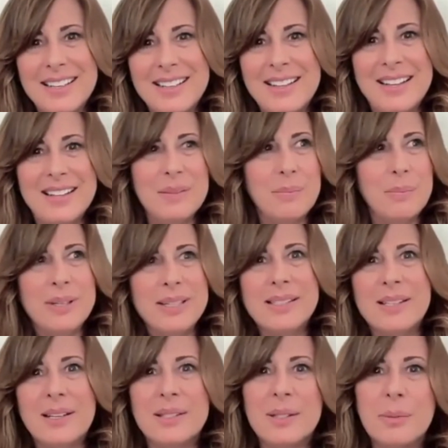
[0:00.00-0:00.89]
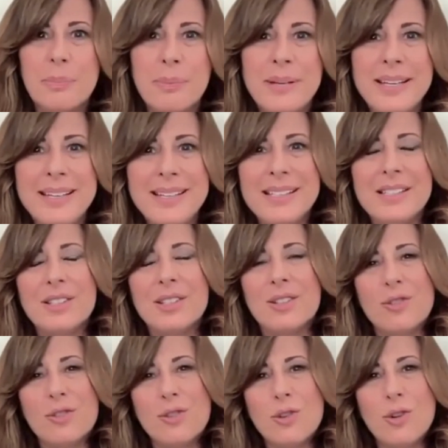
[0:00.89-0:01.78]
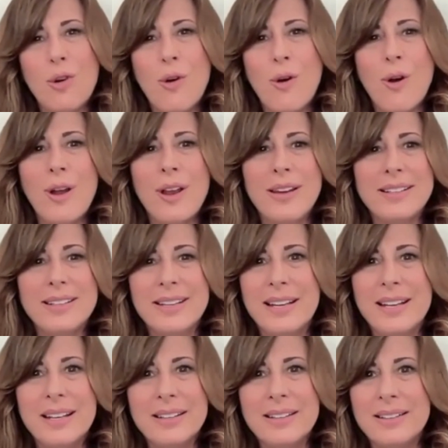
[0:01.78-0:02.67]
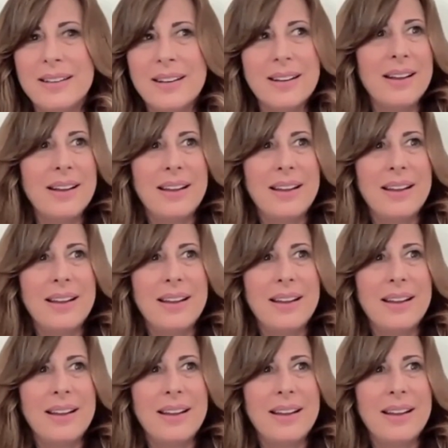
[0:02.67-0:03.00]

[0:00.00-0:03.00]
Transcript: that brings us peace and joy and